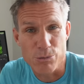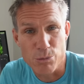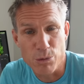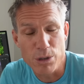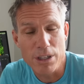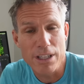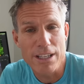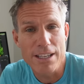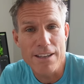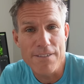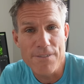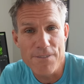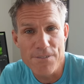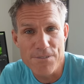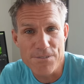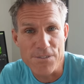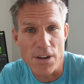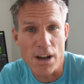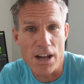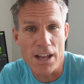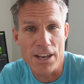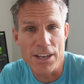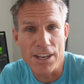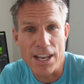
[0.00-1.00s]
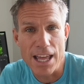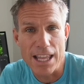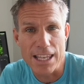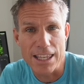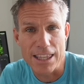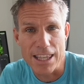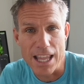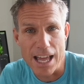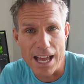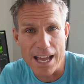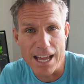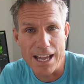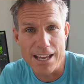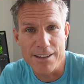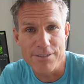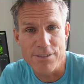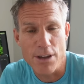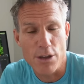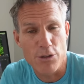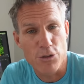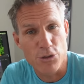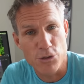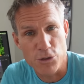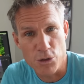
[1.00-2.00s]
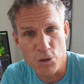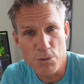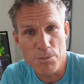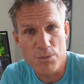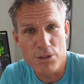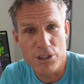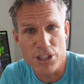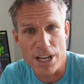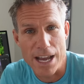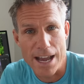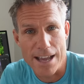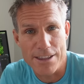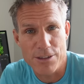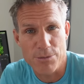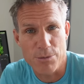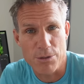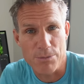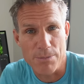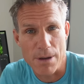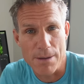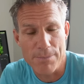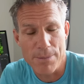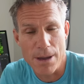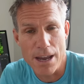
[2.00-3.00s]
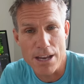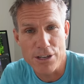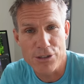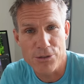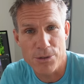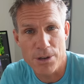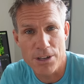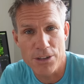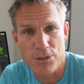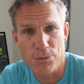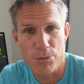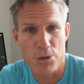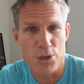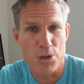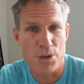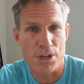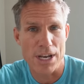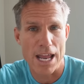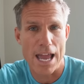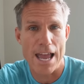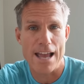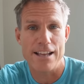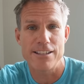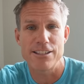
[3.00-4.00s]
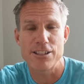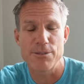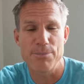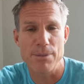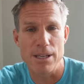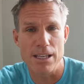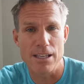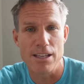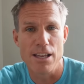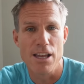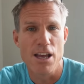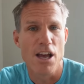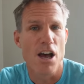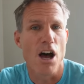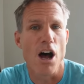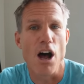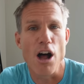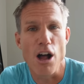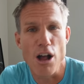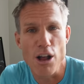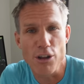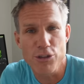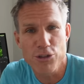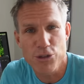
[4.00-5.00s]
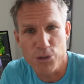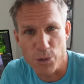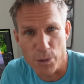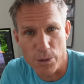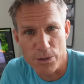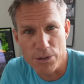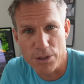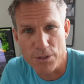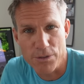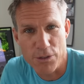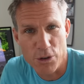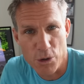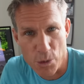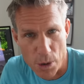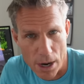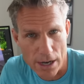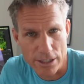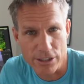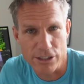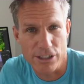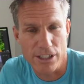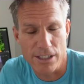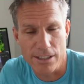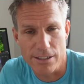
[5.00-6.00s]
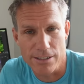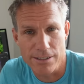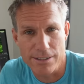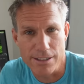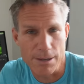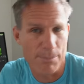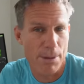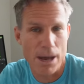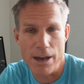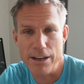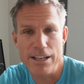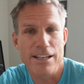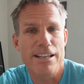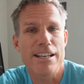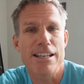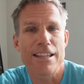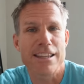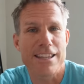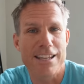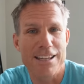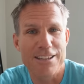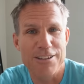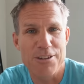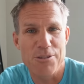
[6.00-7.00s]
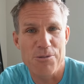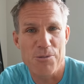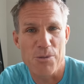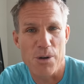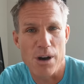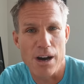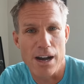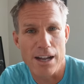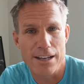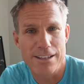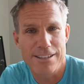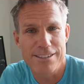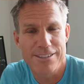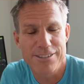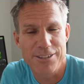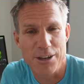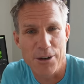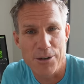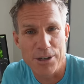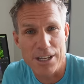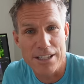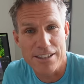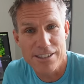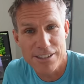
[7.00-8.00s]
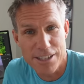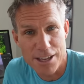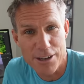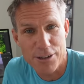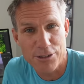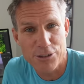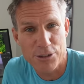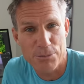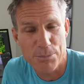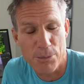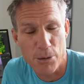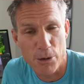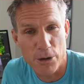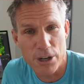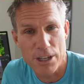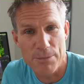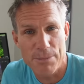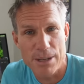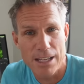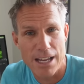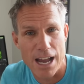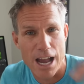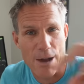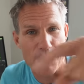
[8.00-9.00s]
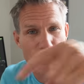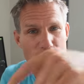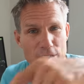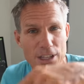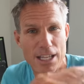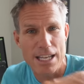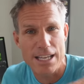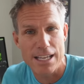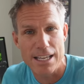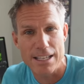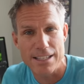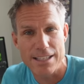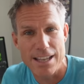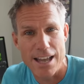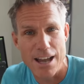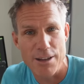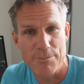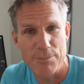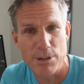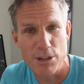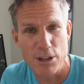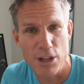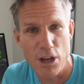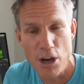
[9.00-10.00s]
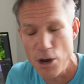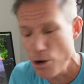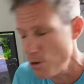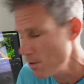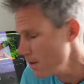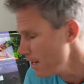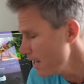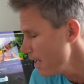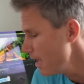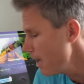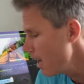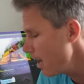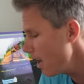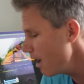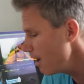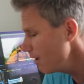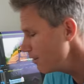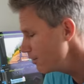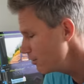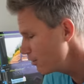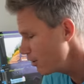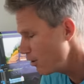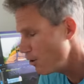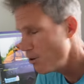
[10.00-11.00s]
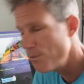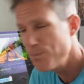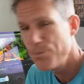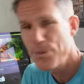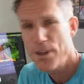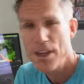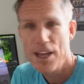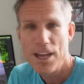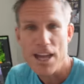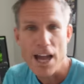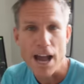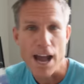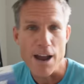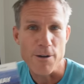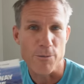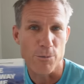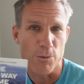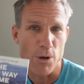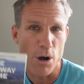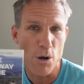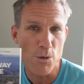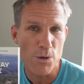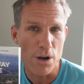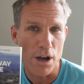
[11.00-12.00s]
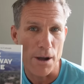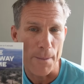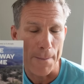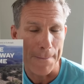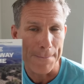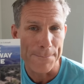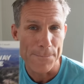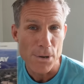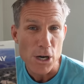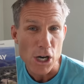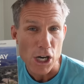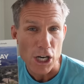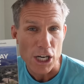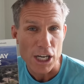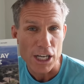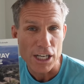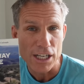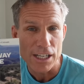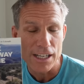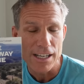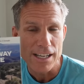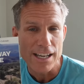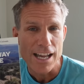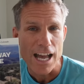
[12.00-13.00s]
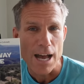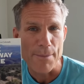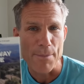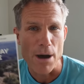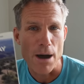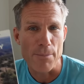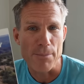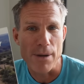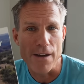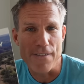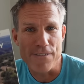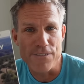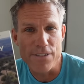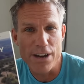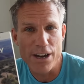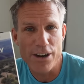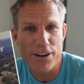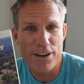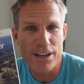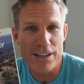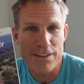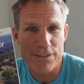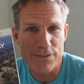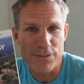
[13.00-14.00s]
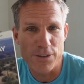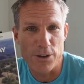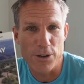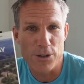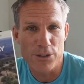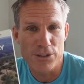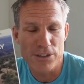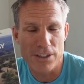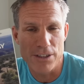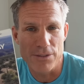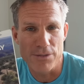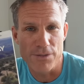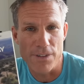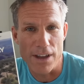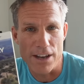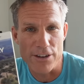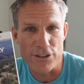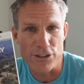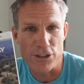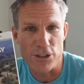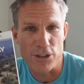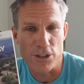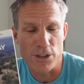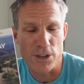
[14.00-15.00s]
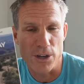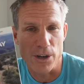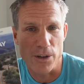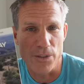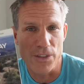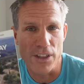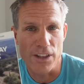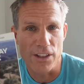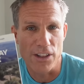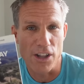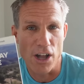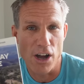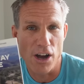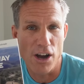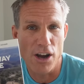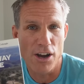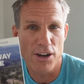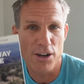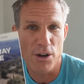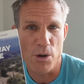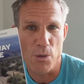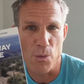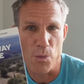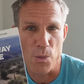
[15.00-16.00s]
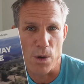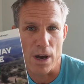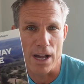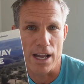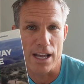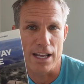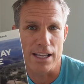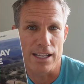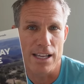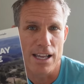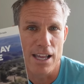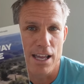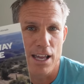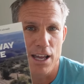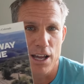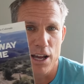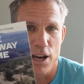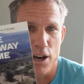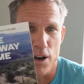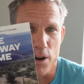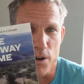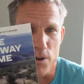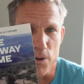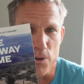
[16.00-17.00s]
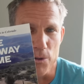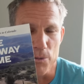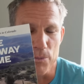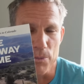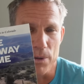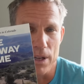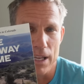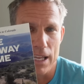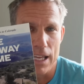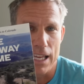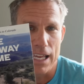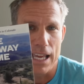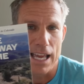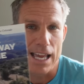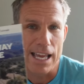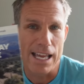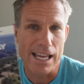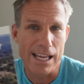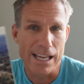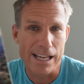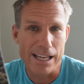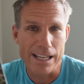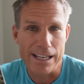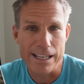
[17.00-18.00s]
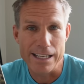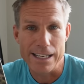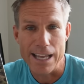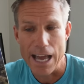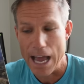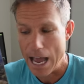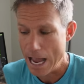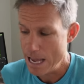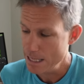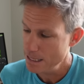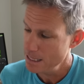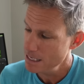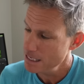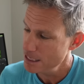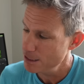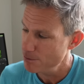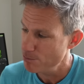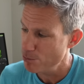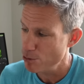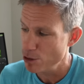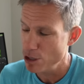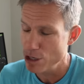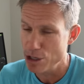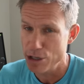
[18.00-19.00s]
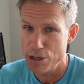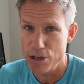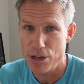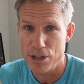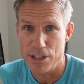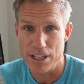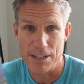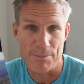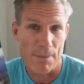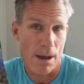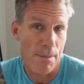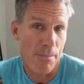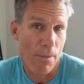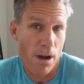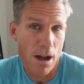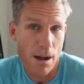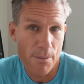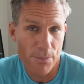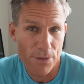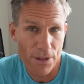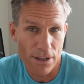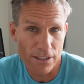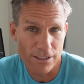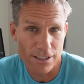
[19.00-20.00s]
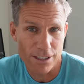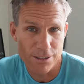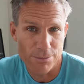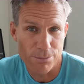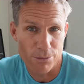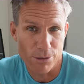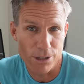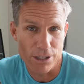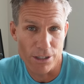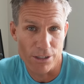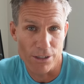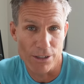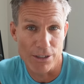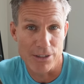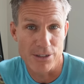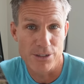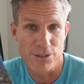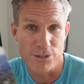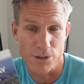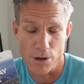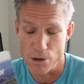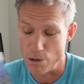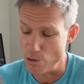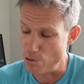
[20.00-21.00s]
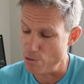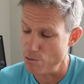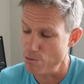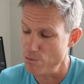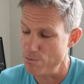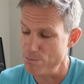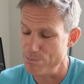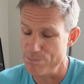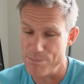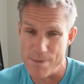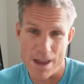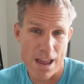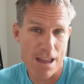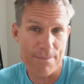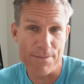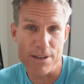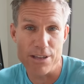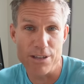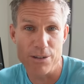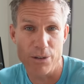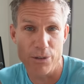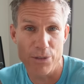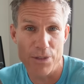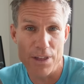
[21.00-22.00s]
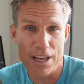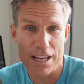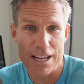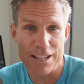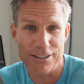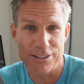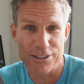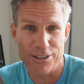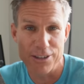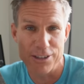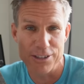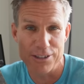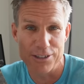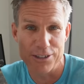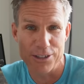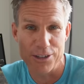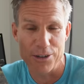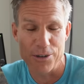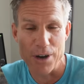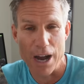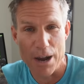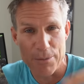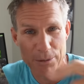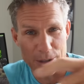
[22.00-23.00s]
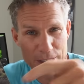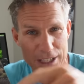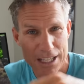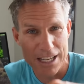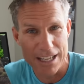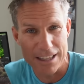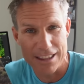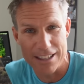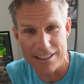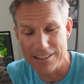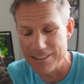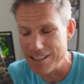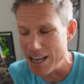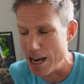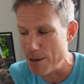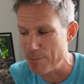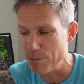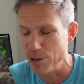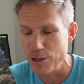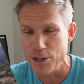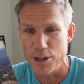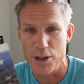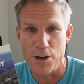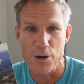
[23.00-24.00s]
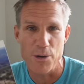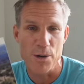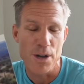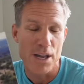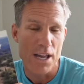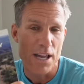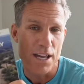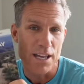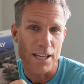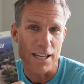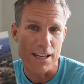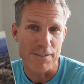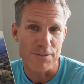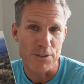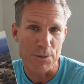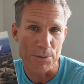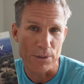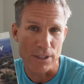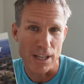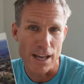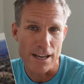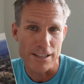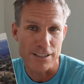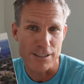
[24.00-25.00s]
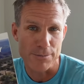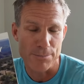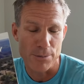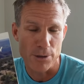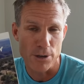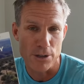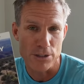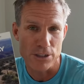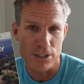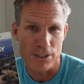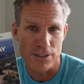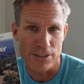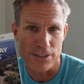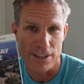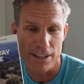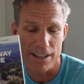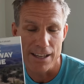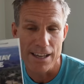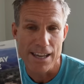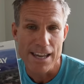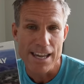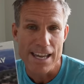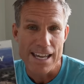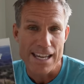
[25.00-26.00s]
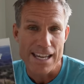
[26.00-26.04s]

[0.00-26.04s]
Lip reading: really fun live Zoom chats with my patrons where you can ask me all sorts of questions about anything you want. So consider supporting me. I will link it down below. Also, I wrote a book about my very first adventure called The Long Way Home. And I think it's pretty good, and my mom thinks it's pretty good, so maybe you'll think it's good too. I will link this down below if you would like to purchase it.